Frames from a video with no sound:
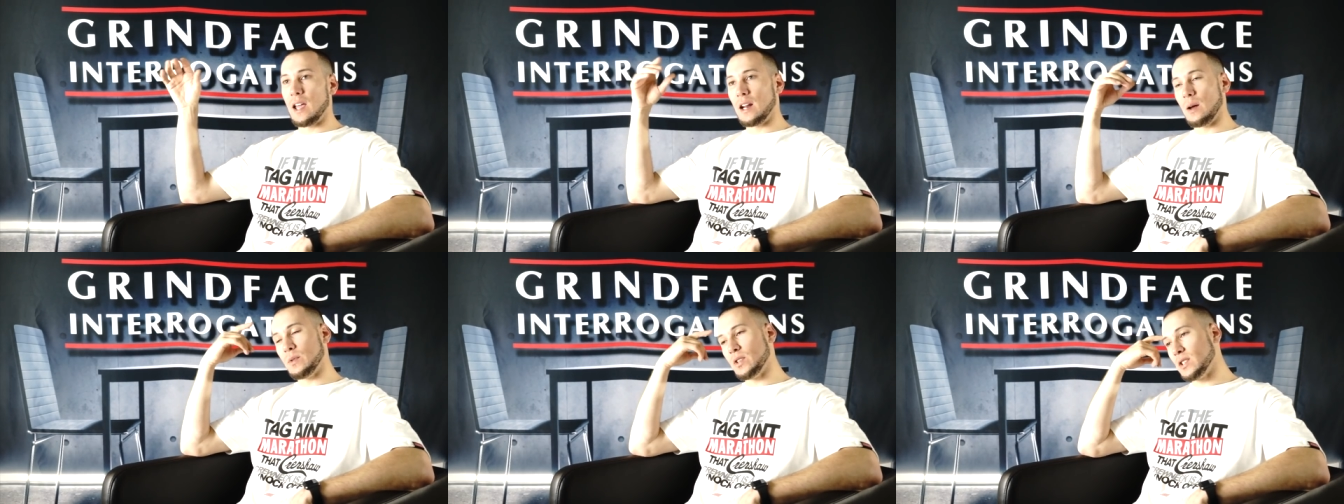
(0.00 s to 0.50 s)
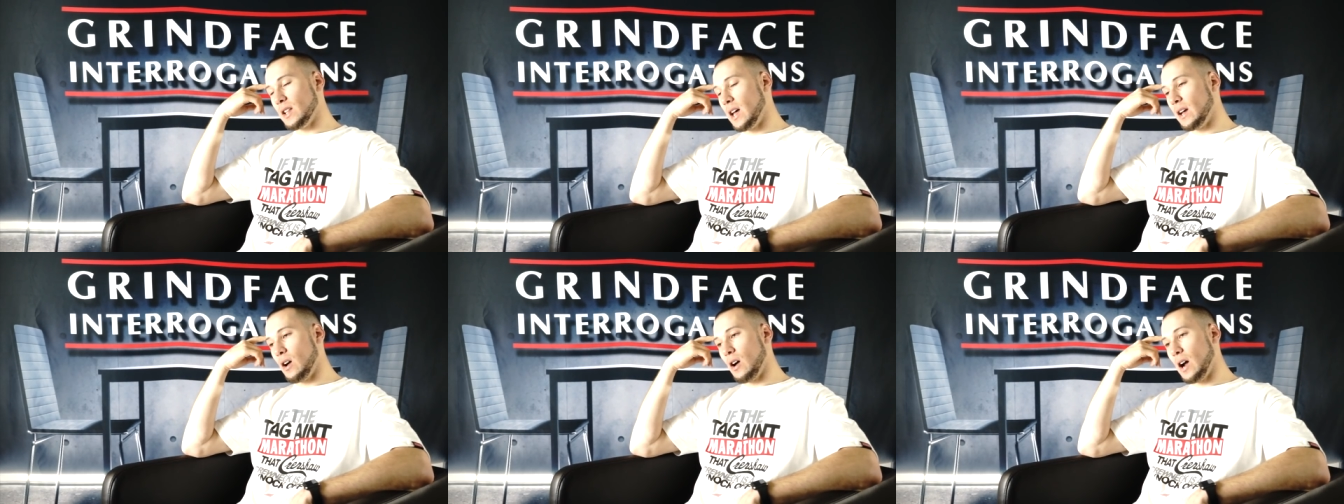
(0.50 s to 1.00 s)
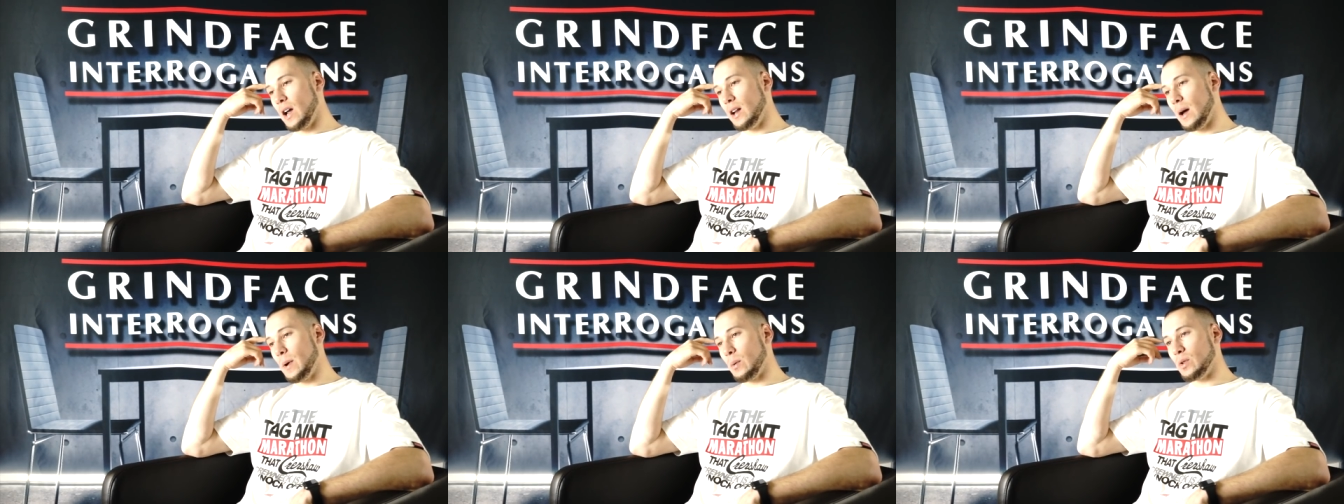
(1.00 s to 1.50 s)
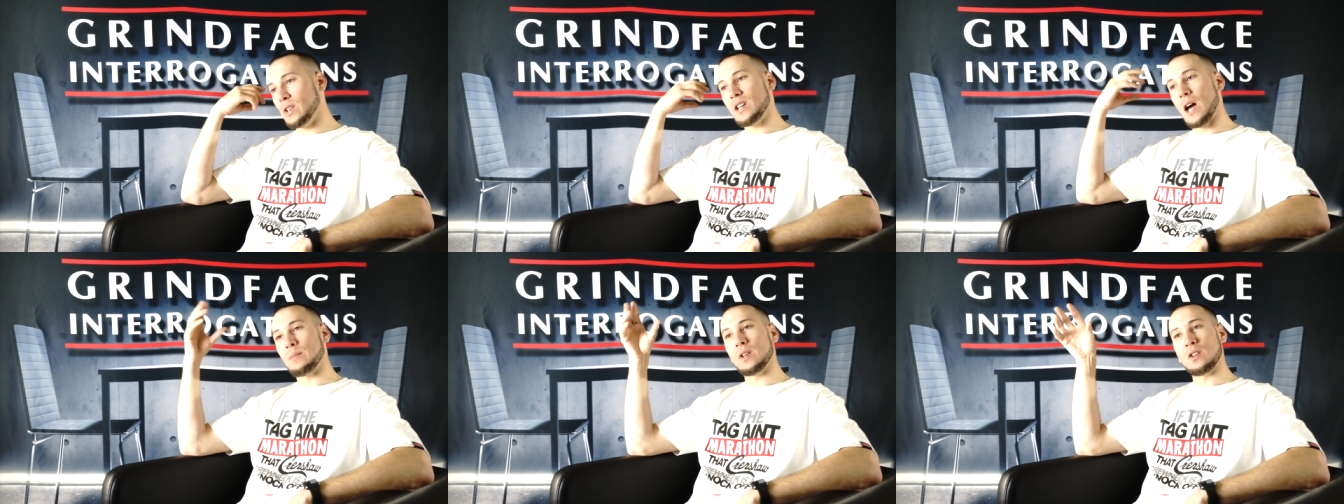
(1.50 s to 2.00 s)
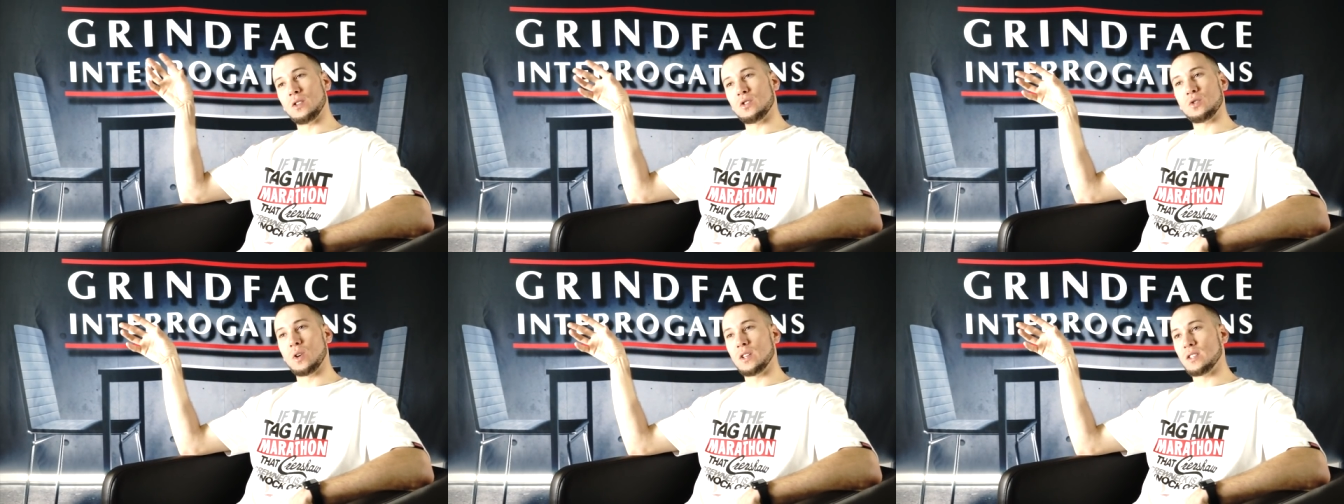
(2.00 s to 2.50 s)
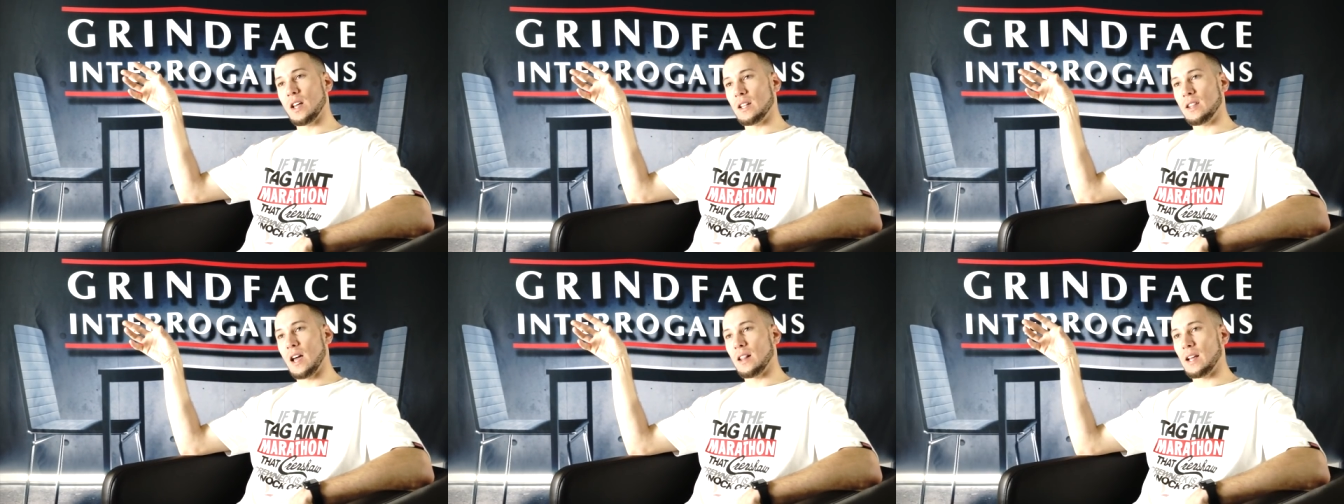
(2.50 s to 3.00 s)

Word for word: And I'm just like, all right, I'm not really tapped into the streets like that.